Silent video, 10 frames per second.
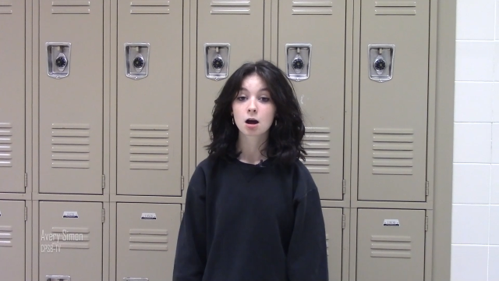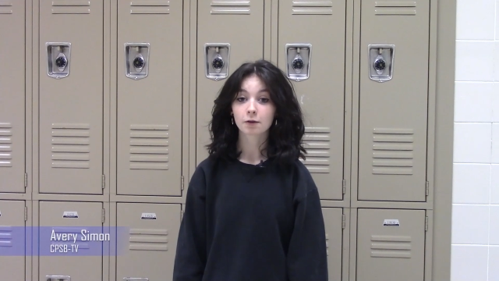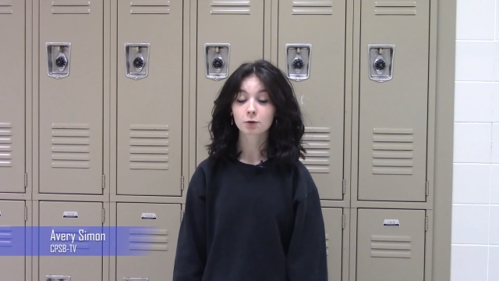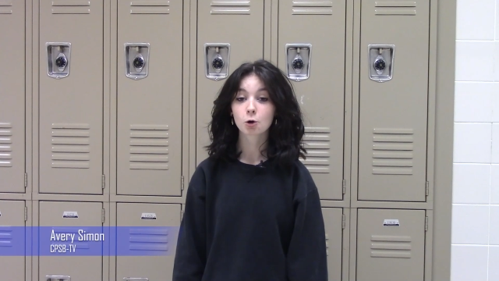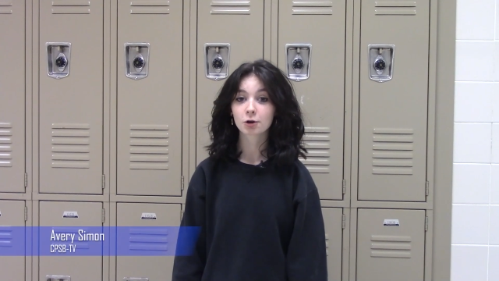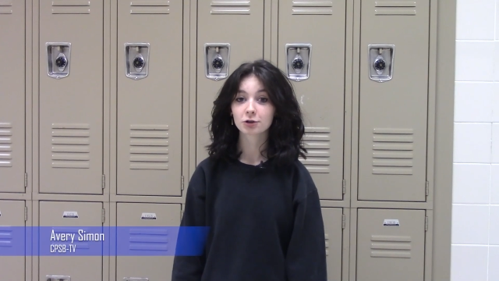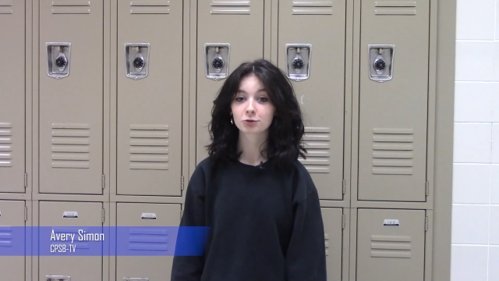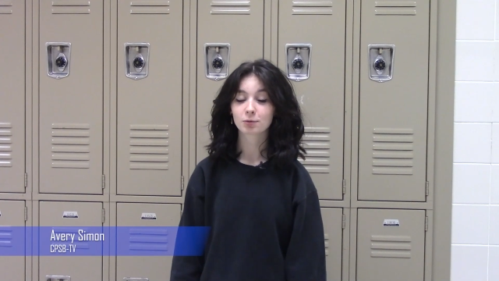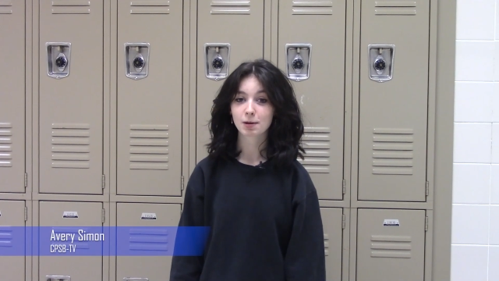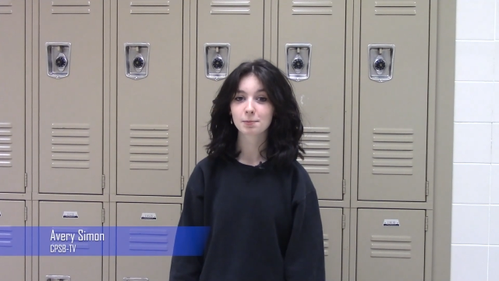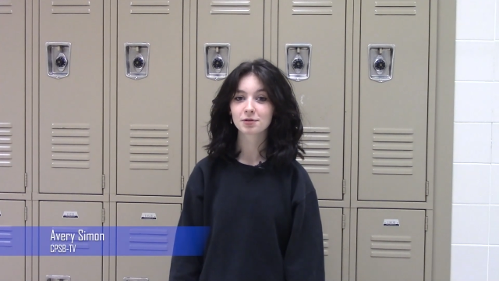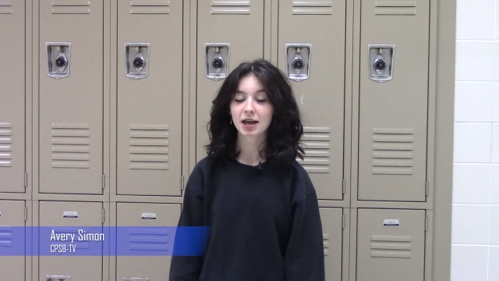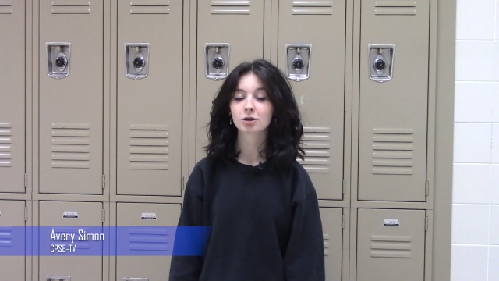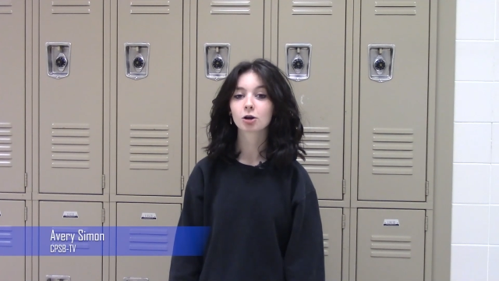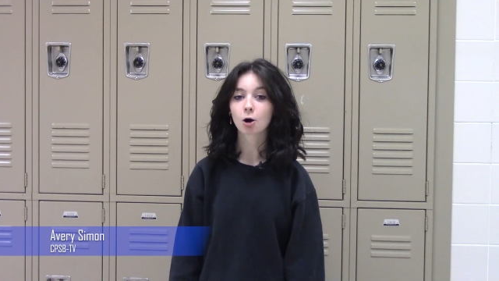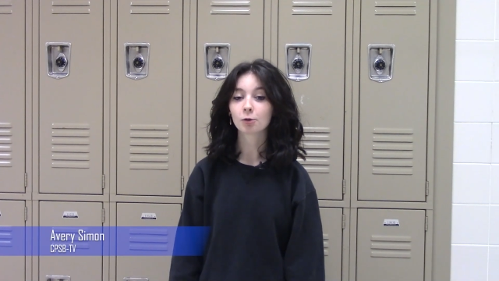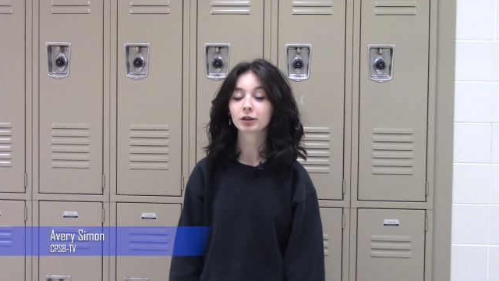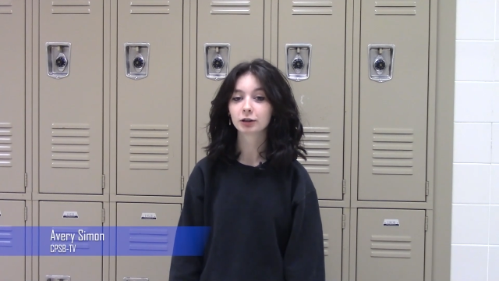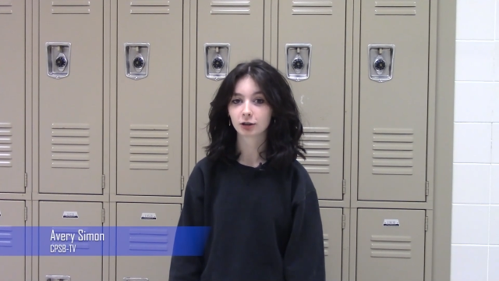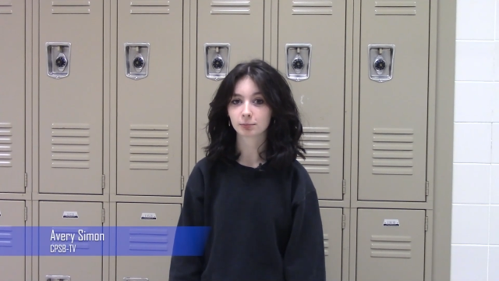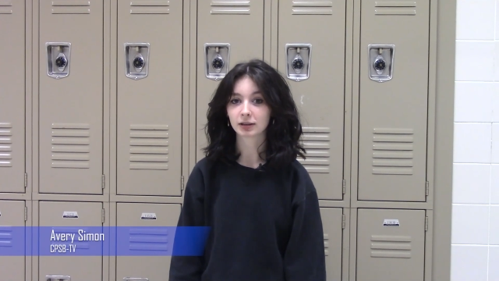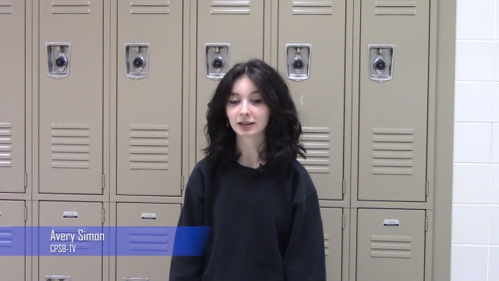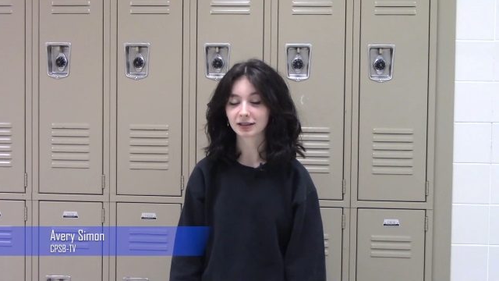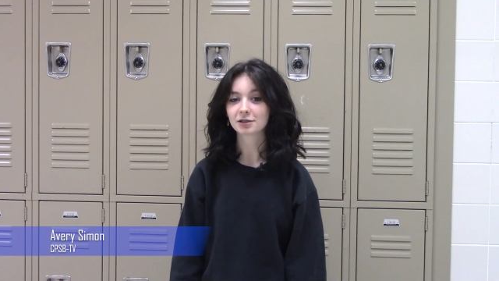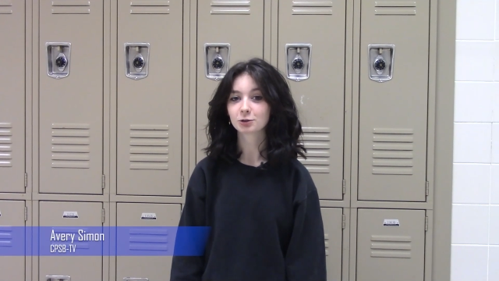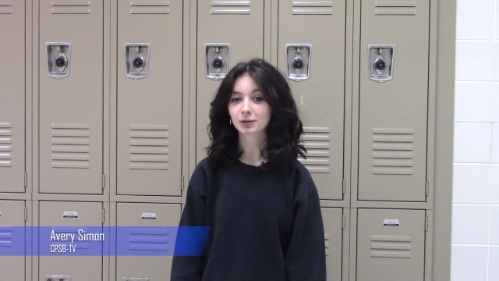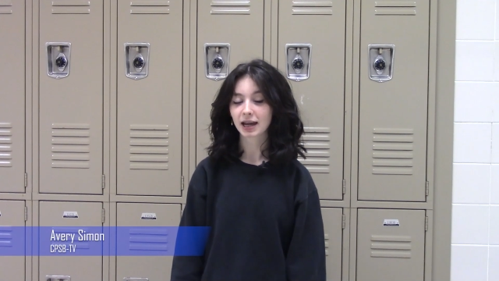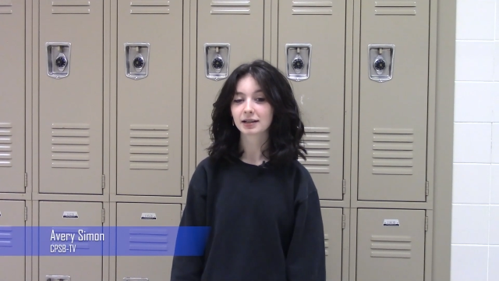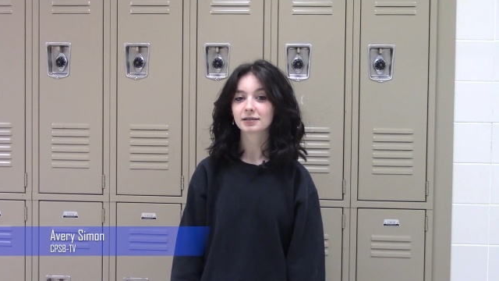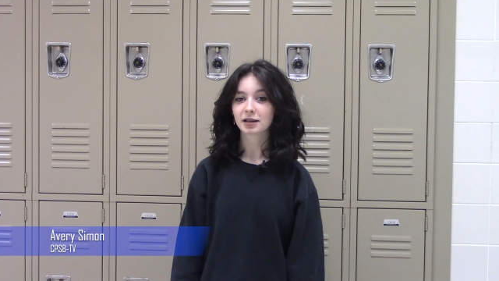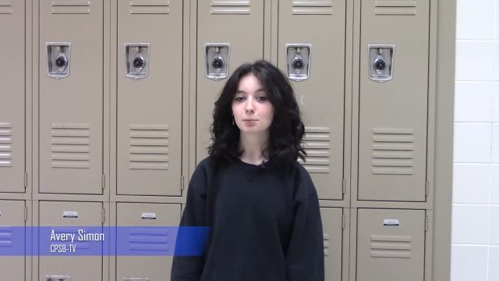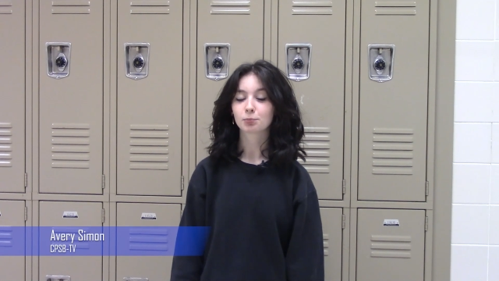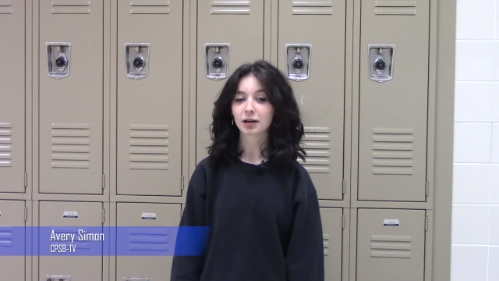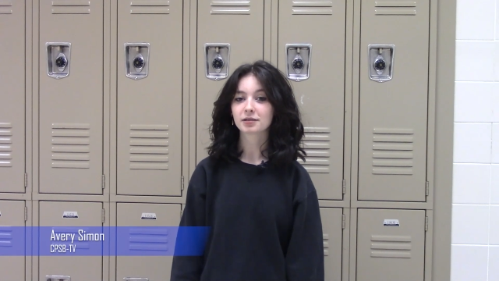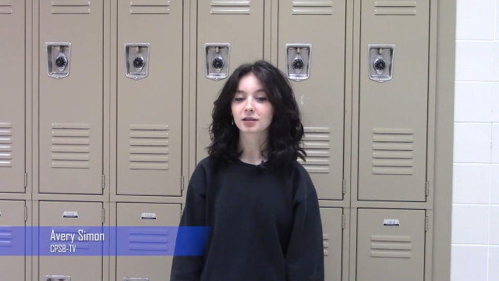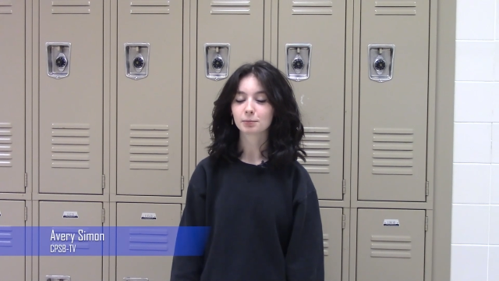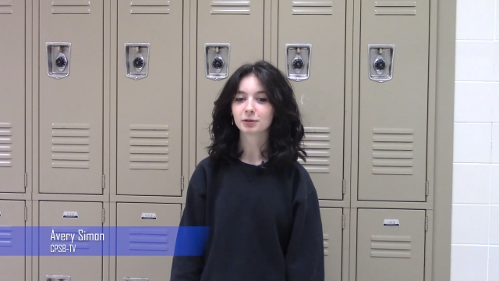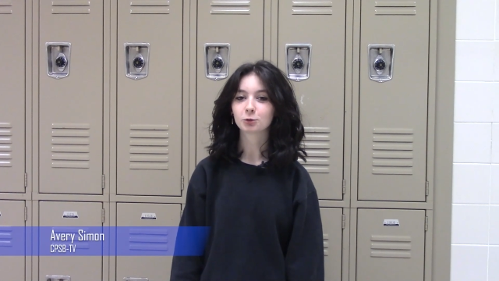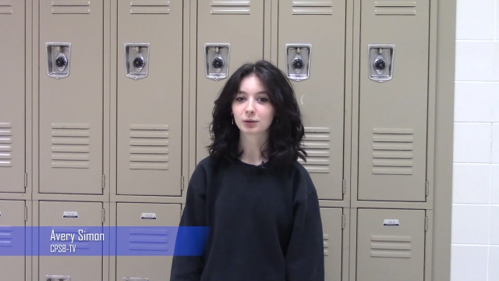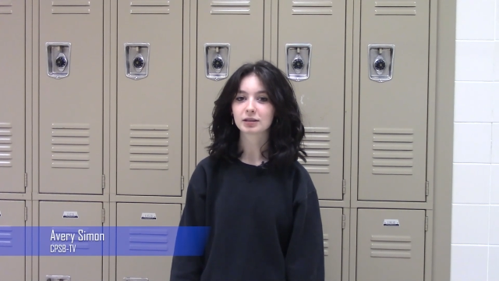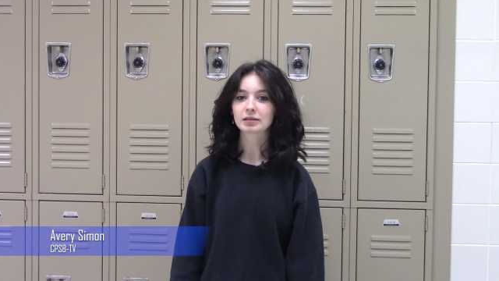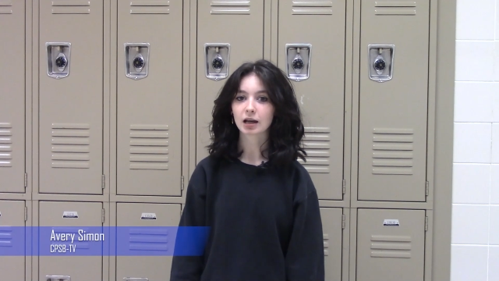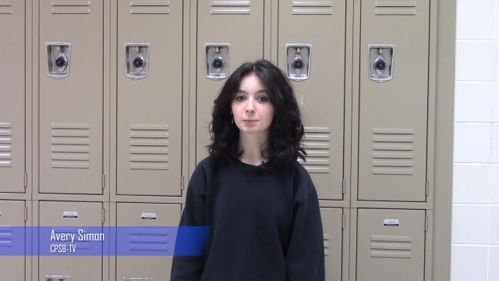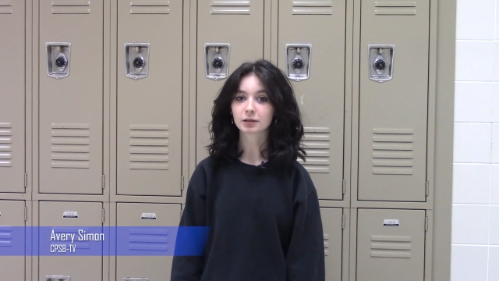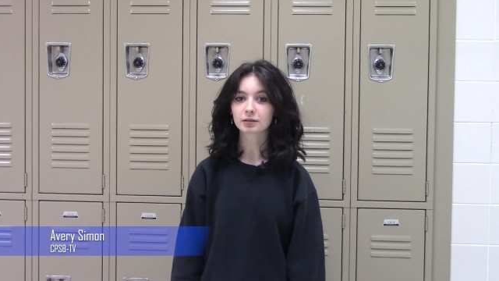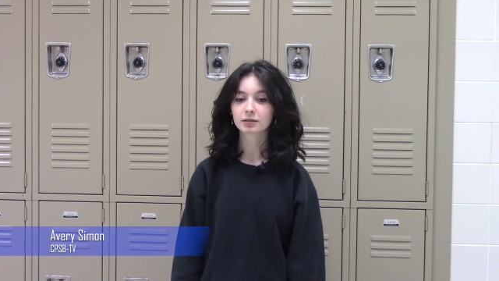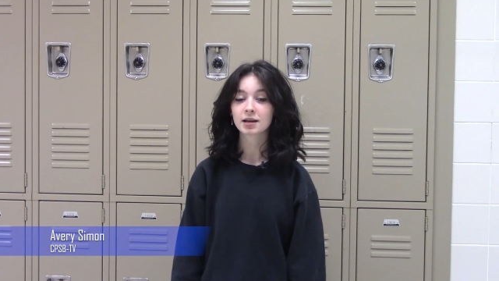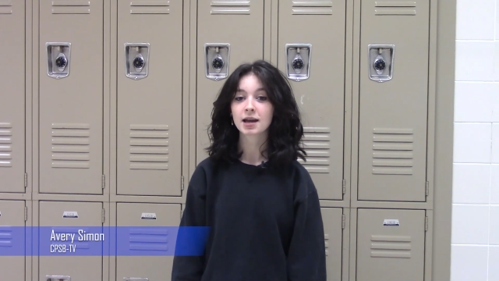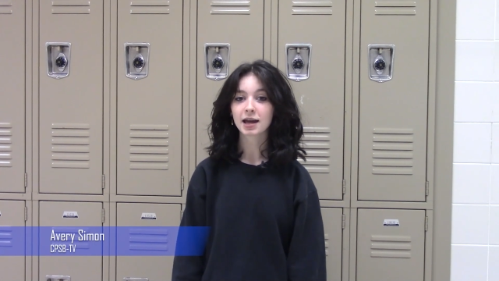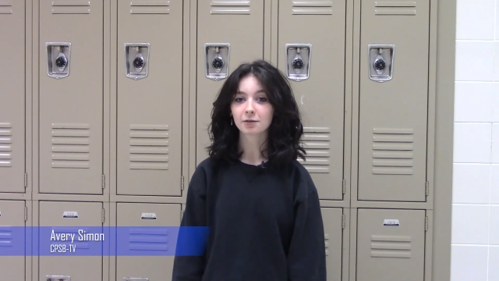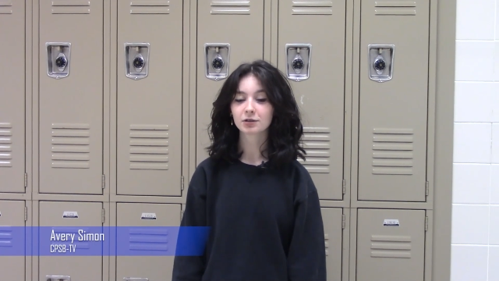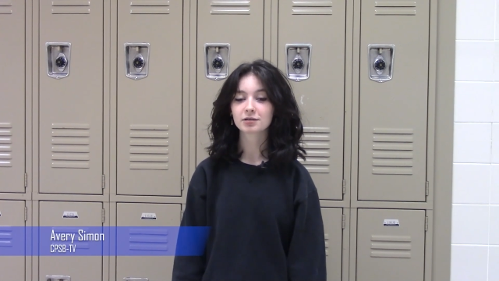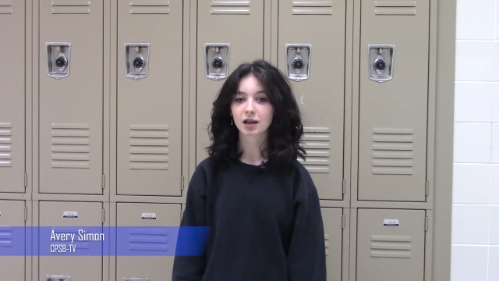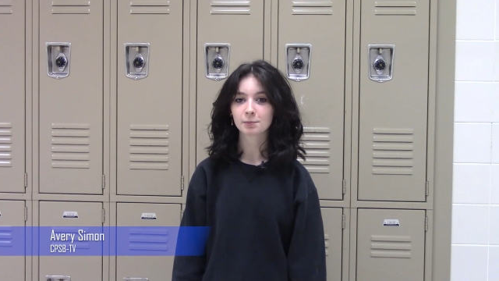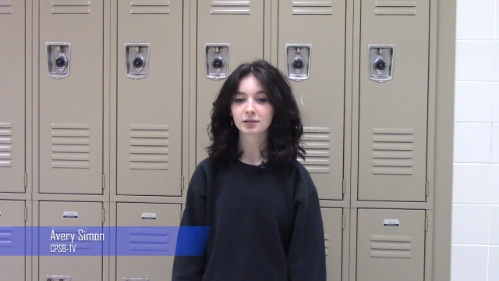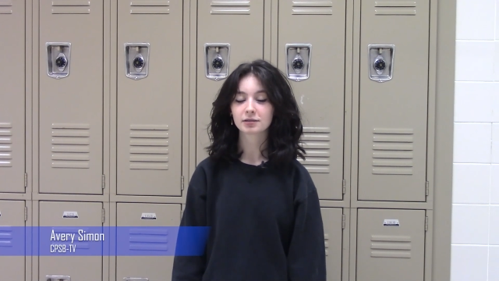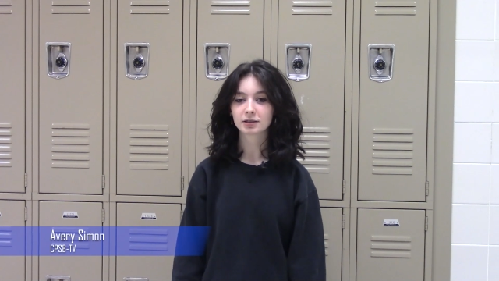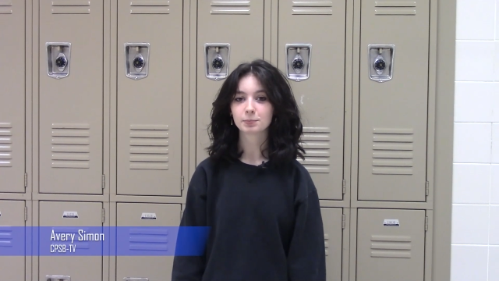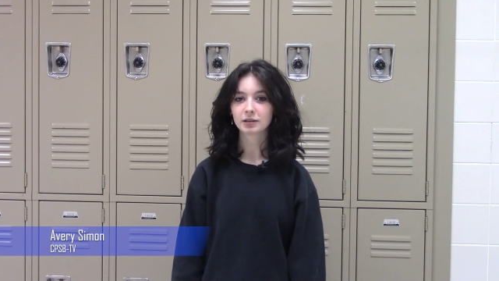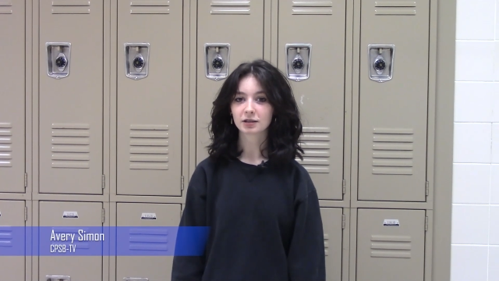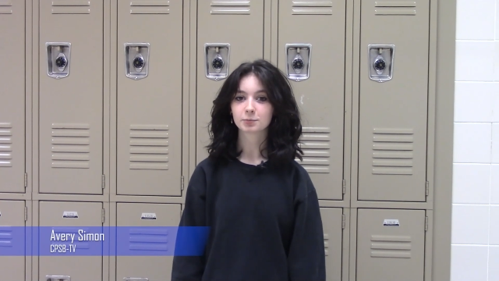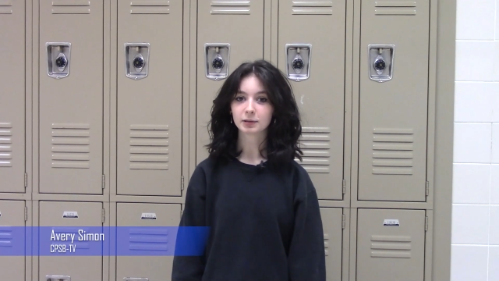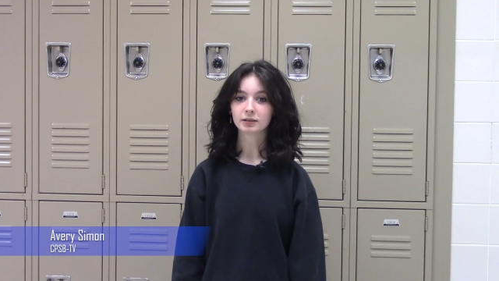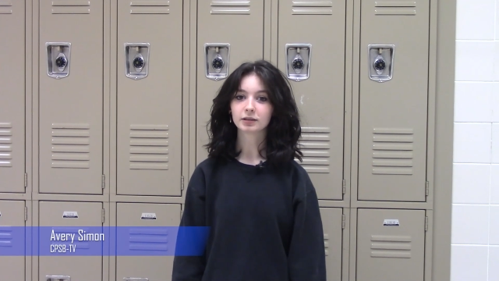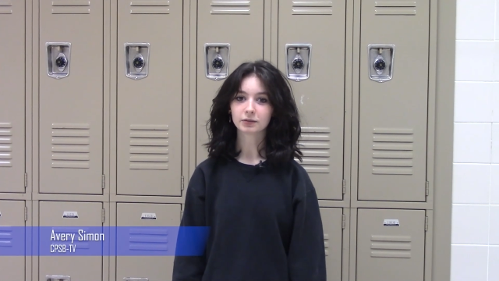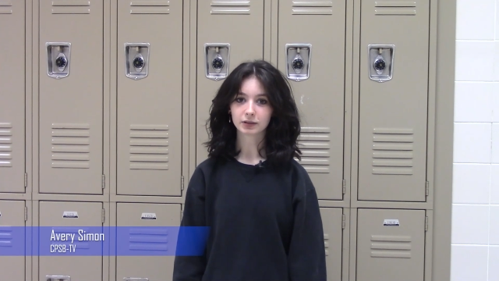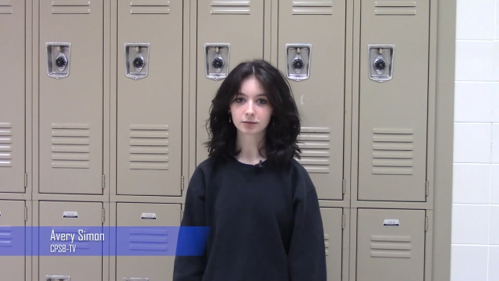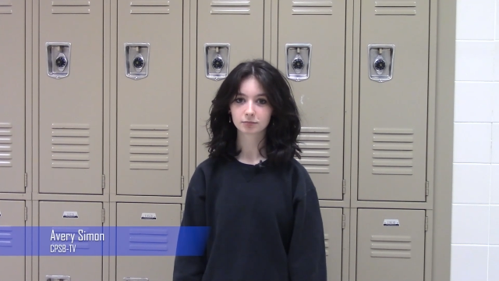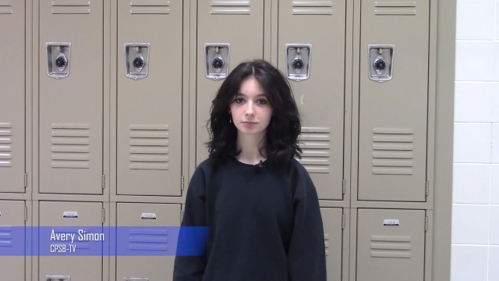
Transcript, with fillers: Of course, remember that you're only human, and it's okay to take breaks in between assignments. Avery Simon, C P S B T V.